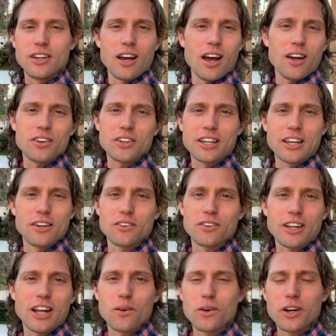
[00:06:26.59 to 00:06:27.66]
I don't get,
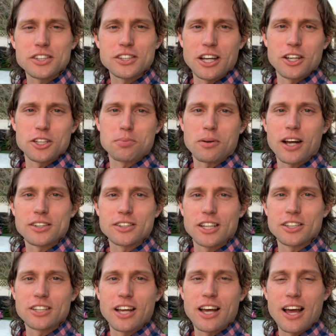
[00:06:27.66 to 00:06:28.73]
care what sales
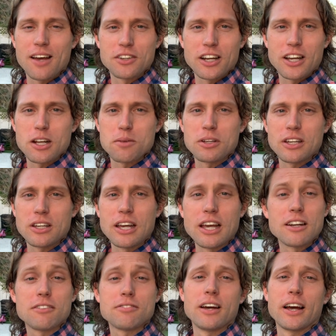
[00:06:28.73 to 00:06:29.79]
process you have, you're going to be
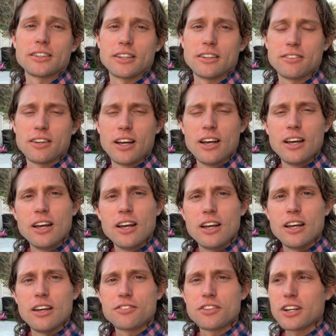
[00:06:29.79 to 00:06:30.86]
ineffective.
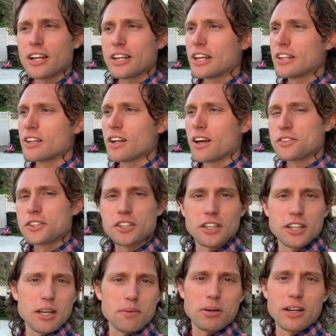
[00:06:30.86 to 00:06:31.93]
If you're not getting enough
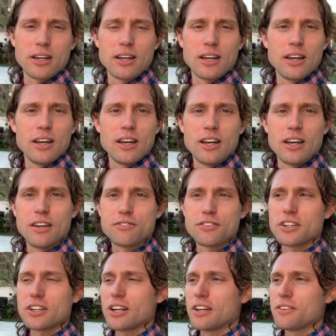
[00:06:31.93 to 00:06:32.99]
sleep, if
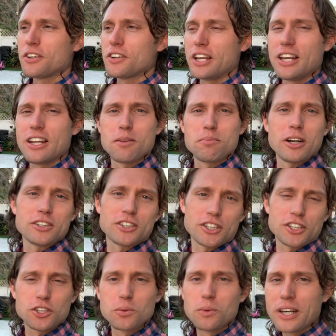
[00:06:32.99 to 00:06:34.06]
you're not, if you're eating a bunch of
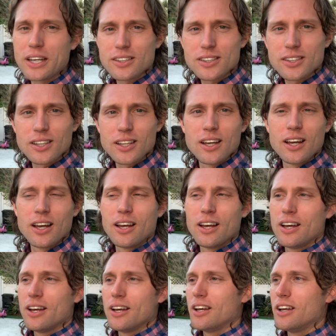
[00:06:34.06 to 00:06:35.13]
sweets,
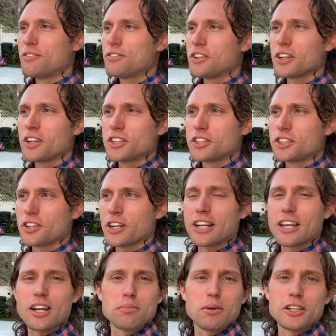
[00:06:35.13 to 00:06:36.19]
if you're
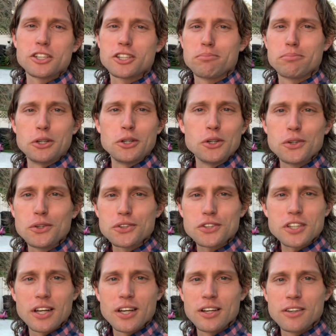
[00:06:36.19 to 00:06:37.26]
drinking a bunch of
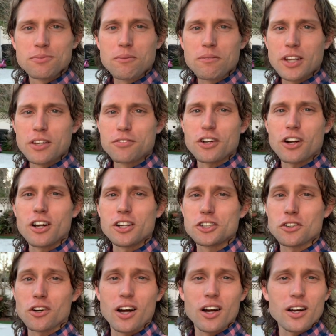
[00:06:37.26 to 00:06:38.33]
booze, if you're on
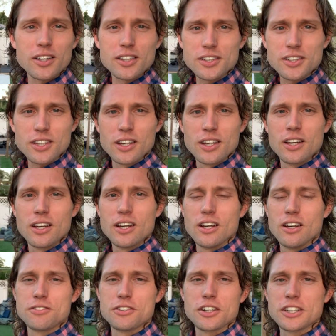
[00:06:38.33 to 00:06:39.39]
drugs,
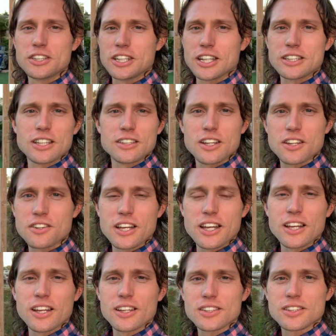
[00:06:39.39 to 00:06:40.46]
if you're addicted to
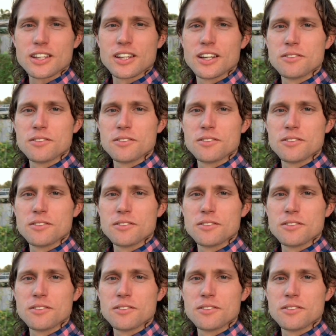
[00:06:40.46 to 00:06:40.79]
things,